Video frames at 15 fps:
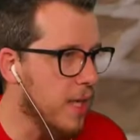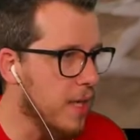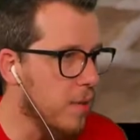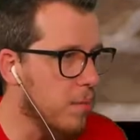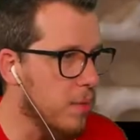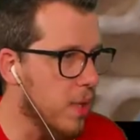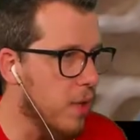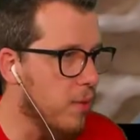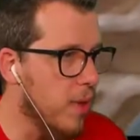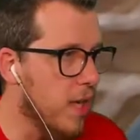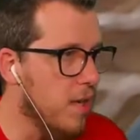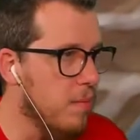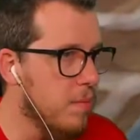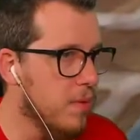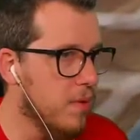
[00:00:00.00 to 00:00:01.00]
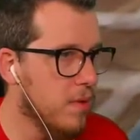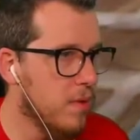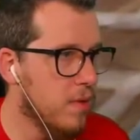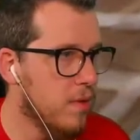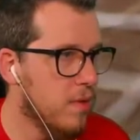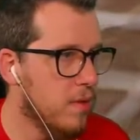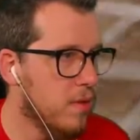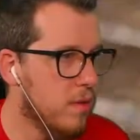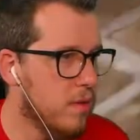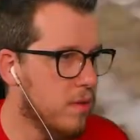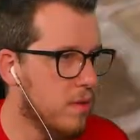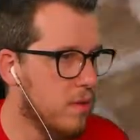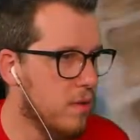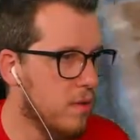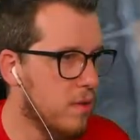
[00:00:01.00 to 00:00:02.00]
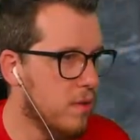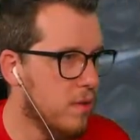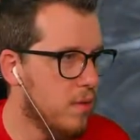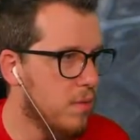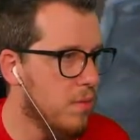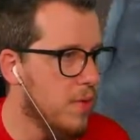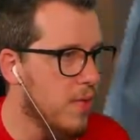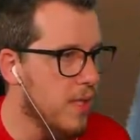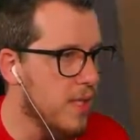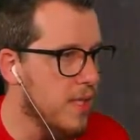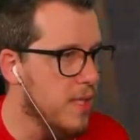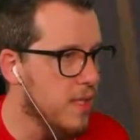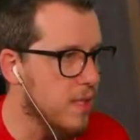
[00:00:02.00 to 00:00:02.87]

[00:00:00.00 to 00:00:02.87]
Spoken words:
can blow up? What is